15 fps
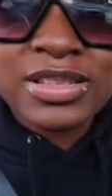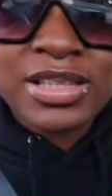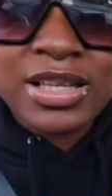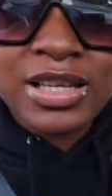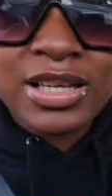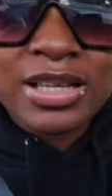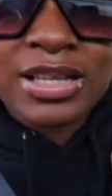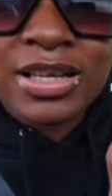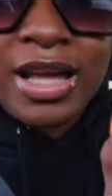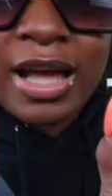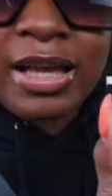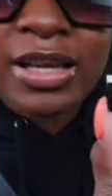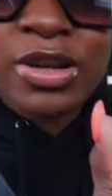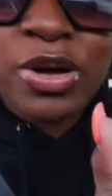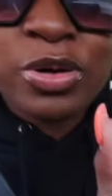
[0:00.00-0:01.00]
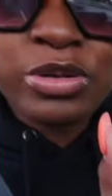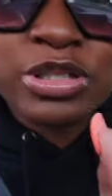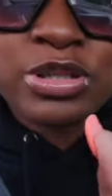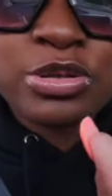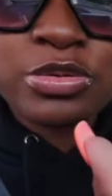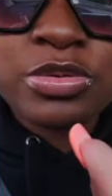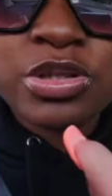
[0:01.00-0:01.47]
yeah, I can only
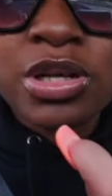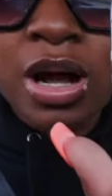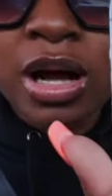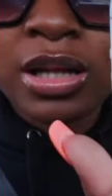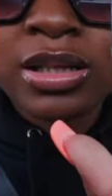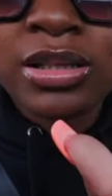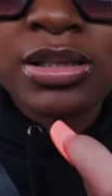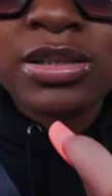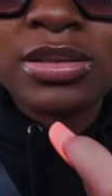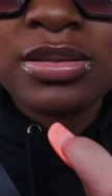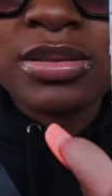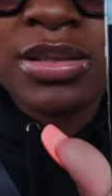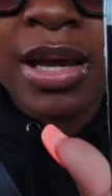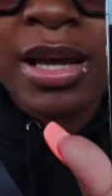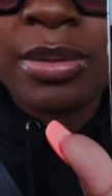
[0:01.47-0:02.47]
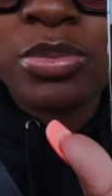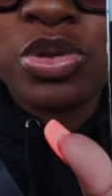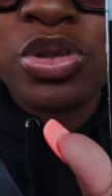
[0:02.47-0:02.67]
do chocolate type